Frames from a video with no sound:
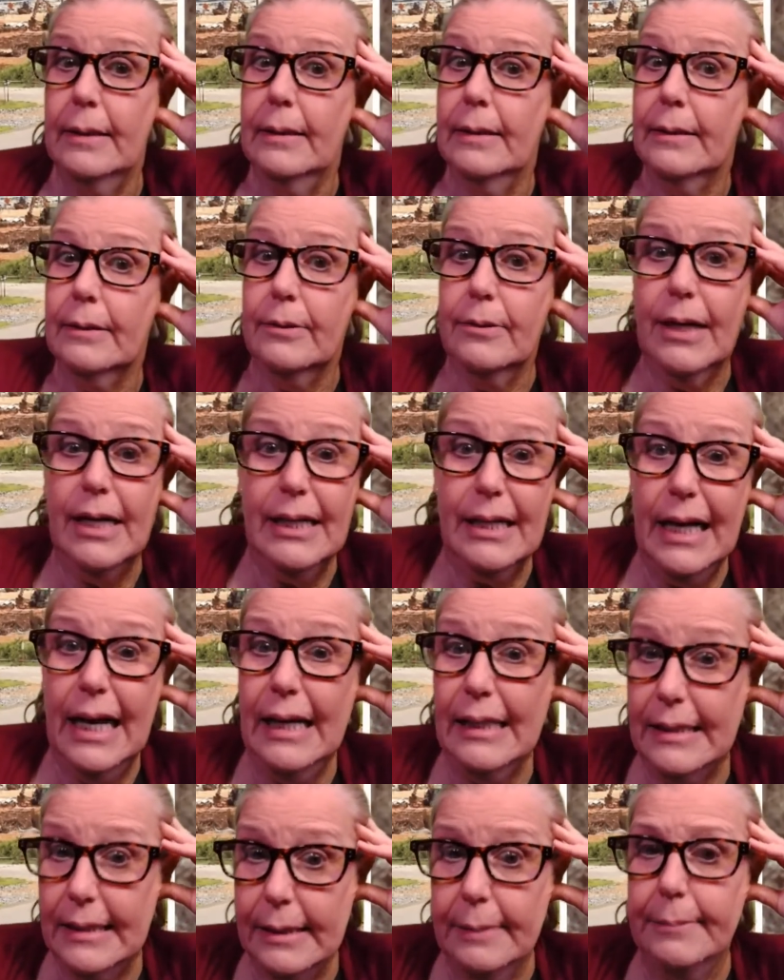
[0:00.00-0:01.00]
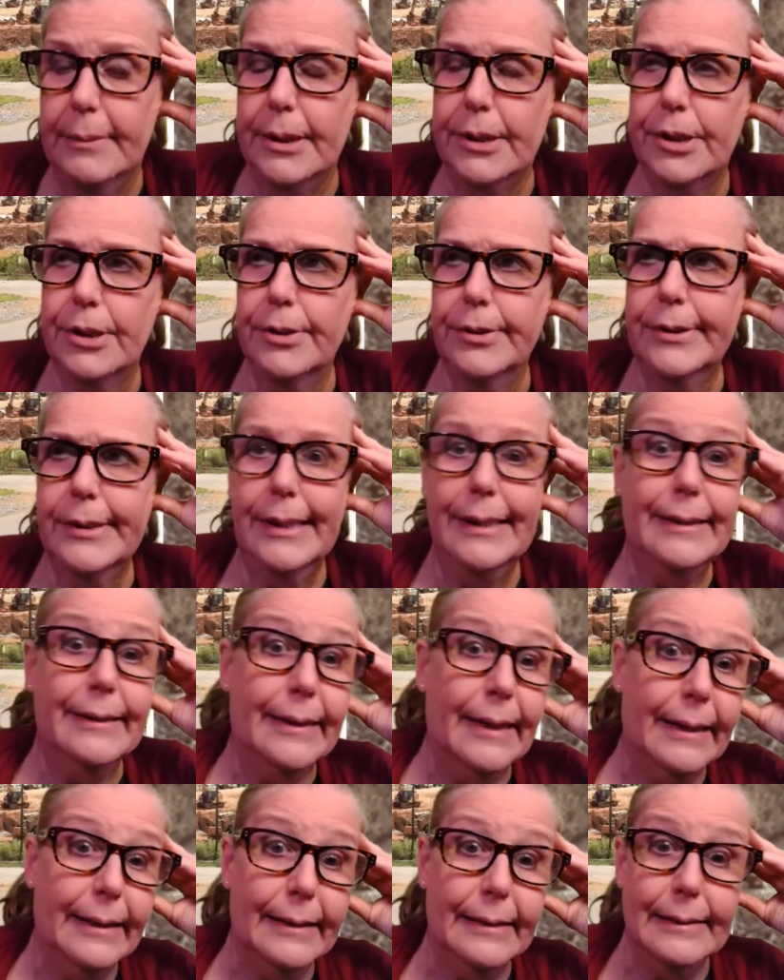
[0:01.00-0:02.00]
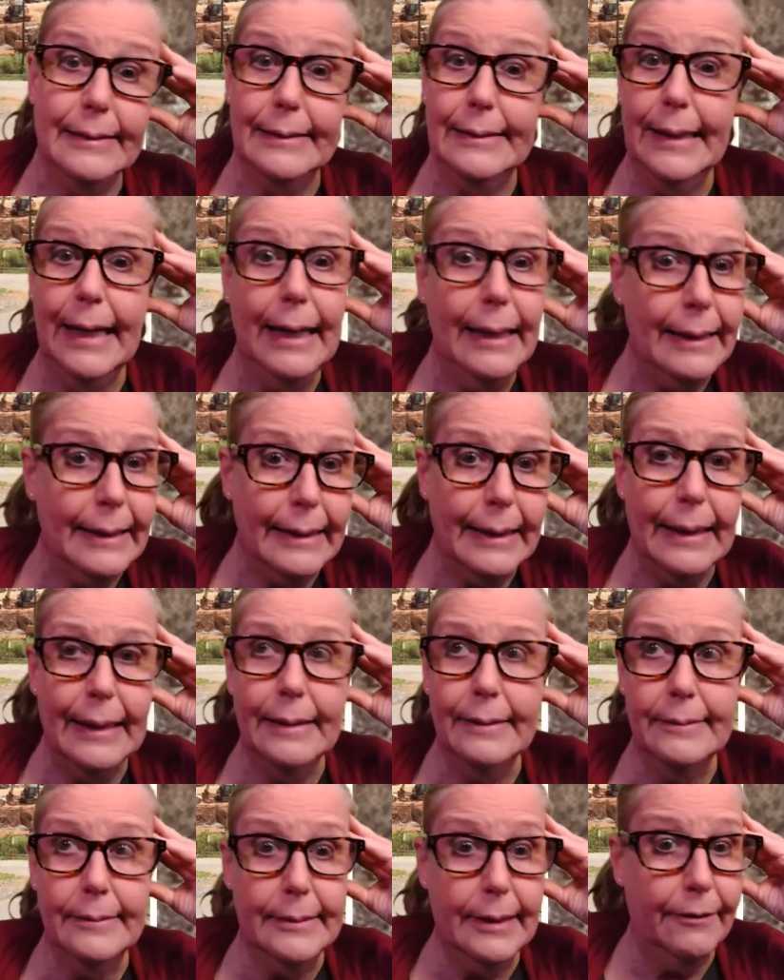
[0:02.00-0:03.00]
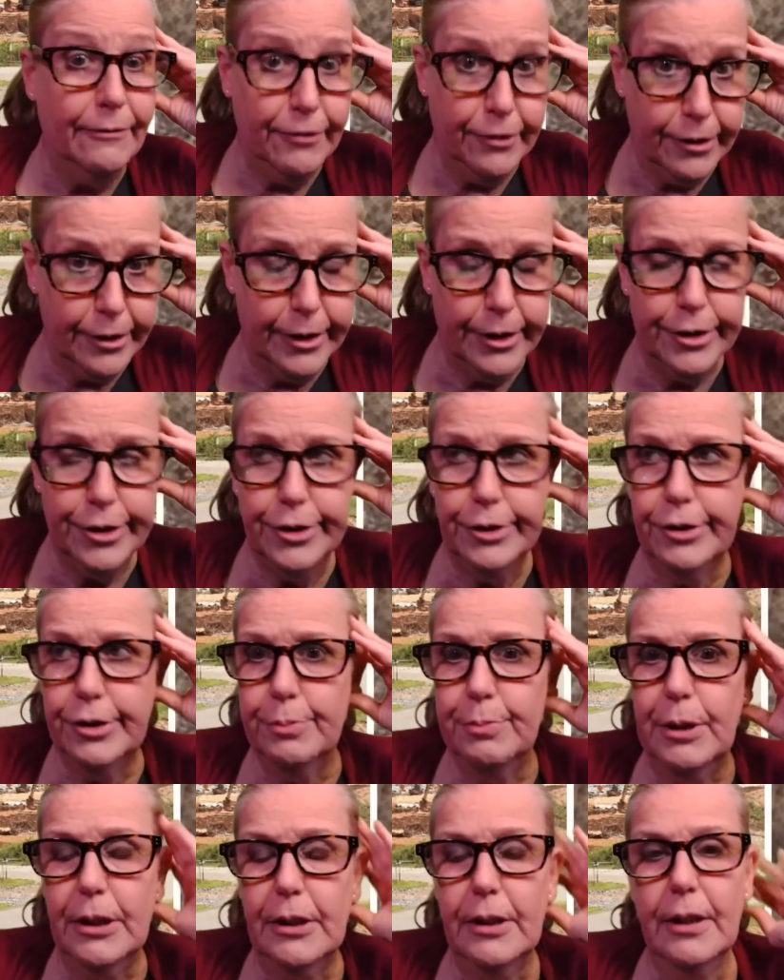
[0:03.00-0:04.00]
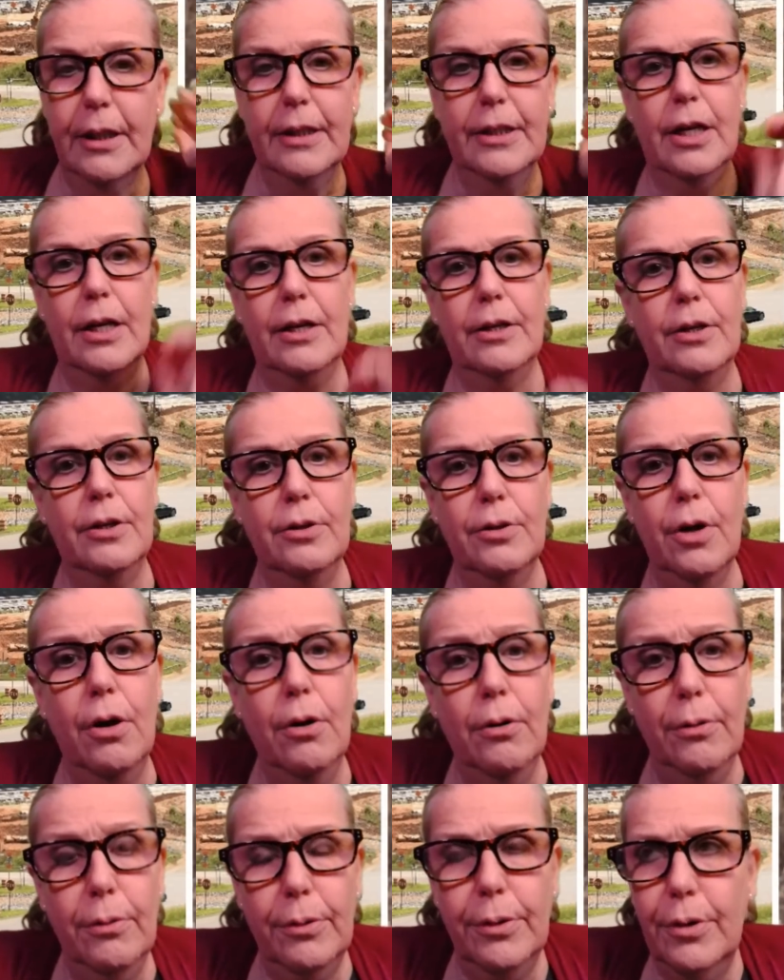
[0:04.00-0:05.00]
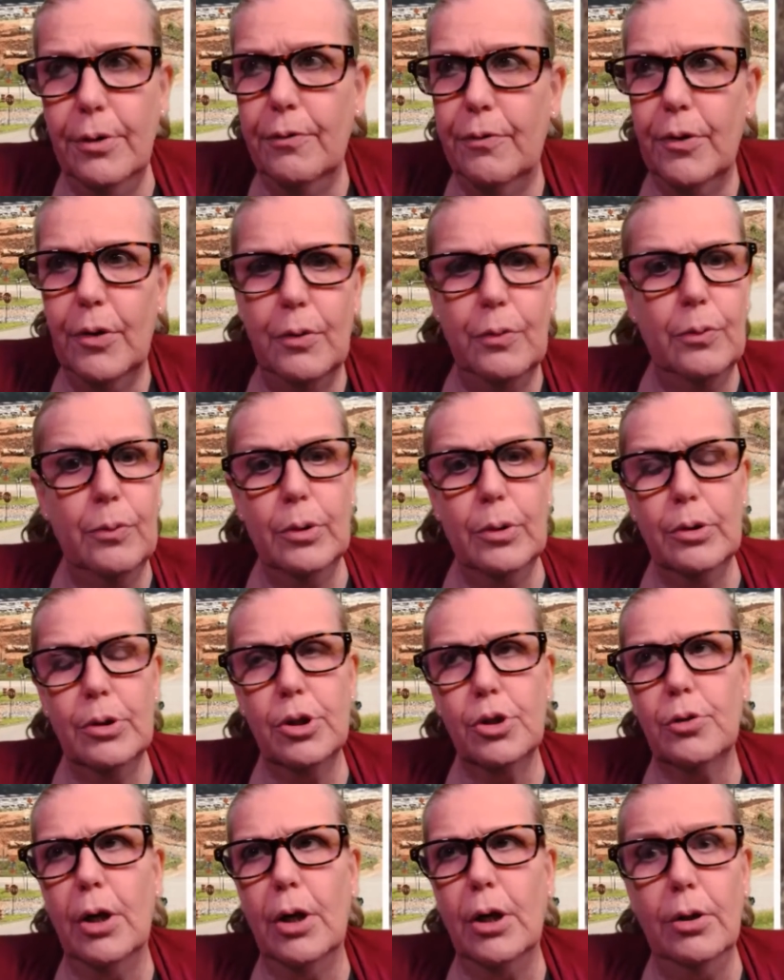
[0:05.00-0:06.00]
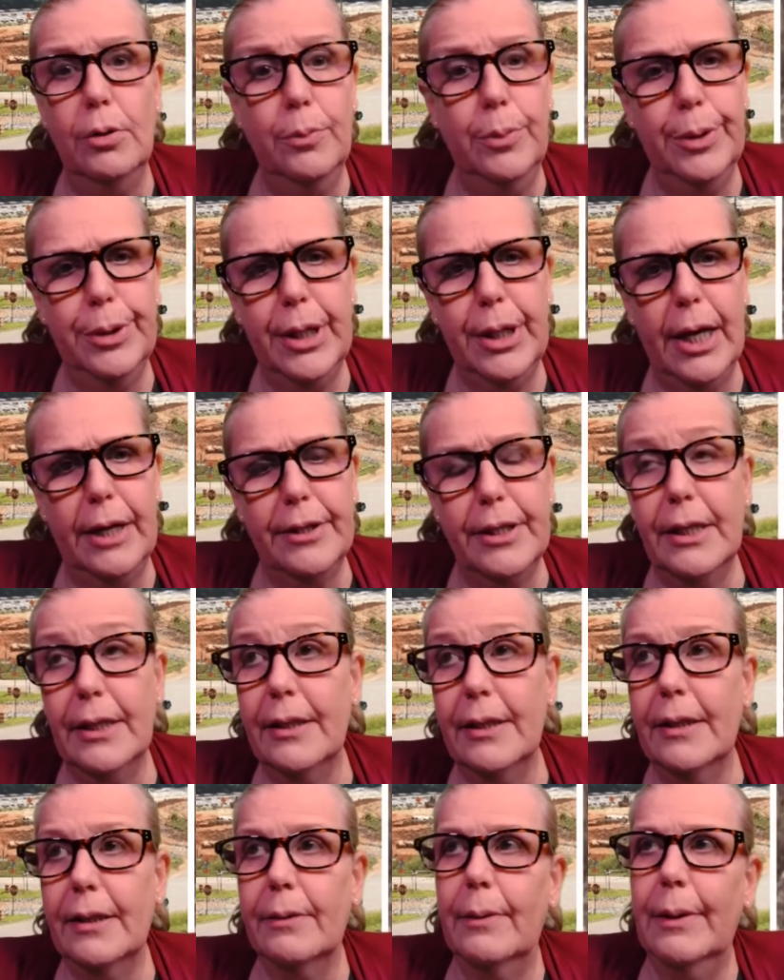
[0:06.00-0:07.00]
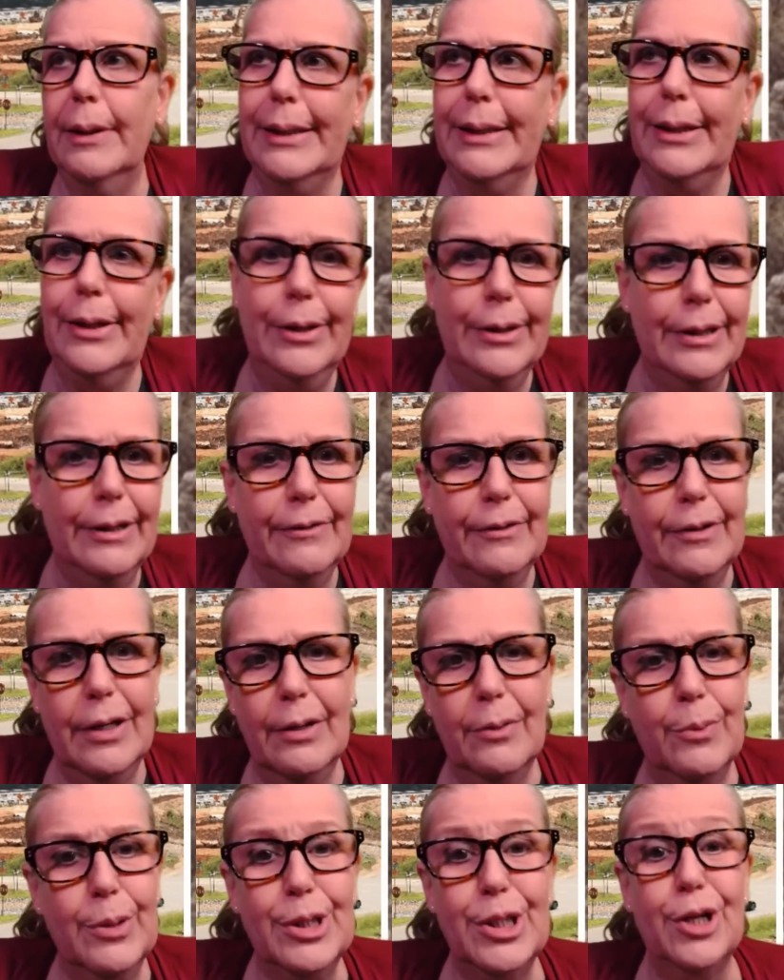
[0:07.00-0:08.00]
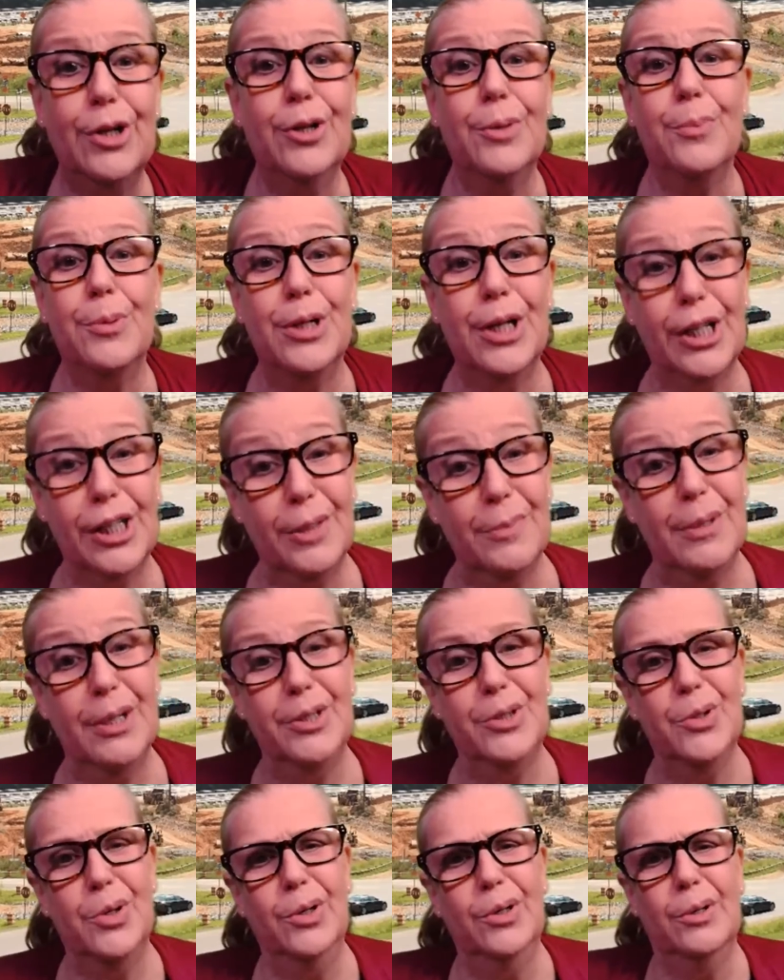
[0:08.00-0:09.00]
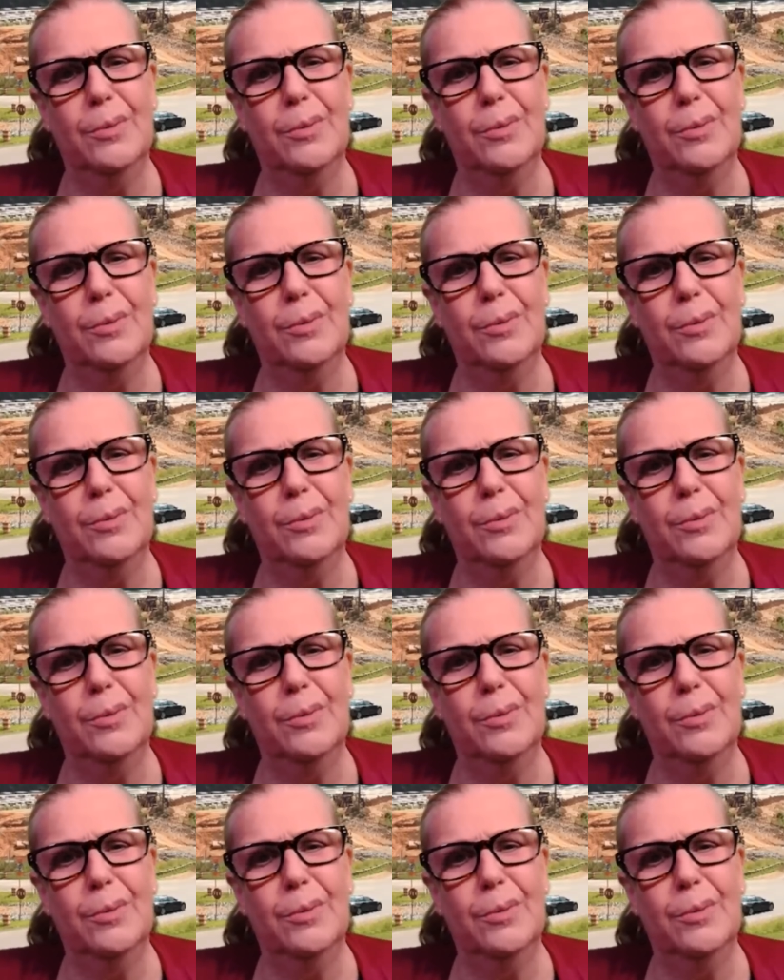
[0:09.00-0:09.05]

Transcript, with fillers: Greg had some issues and that his daddy had definite issues. But and and you know you you you struggled with that, thinking, my God, I, I wish I could have protected my daughter.